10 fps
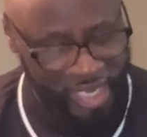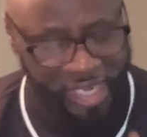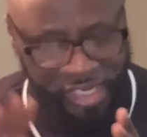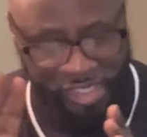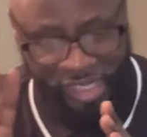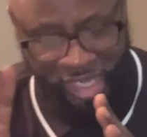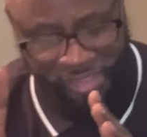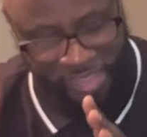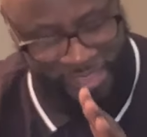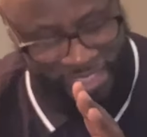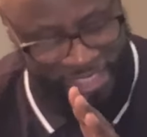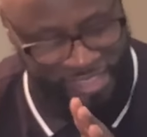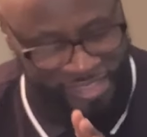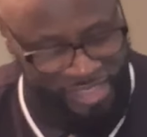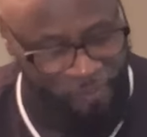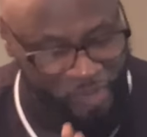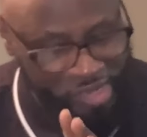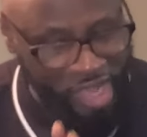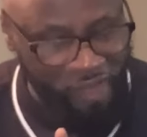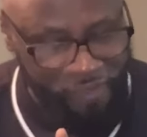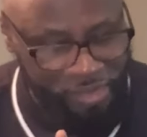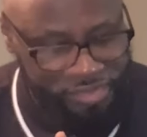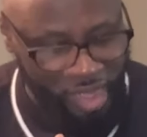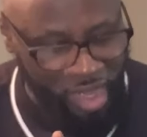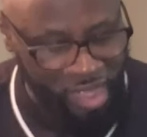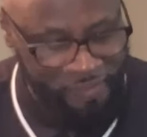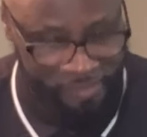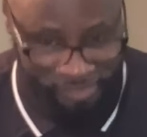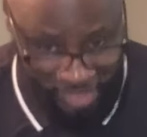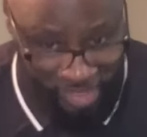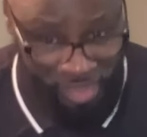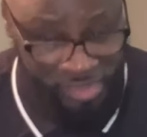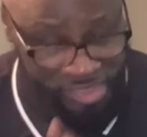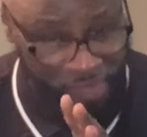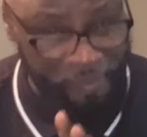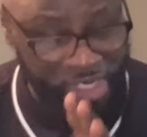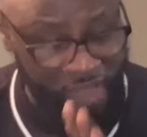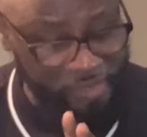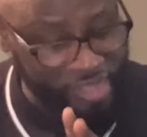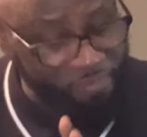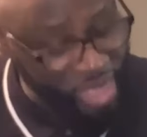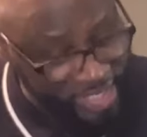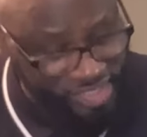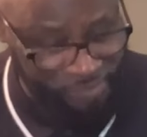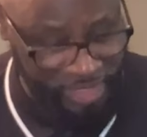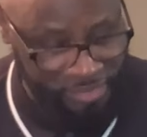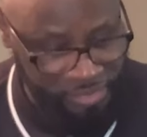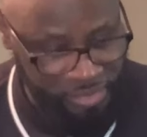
And the God is different levels of hell, different levels of punishment.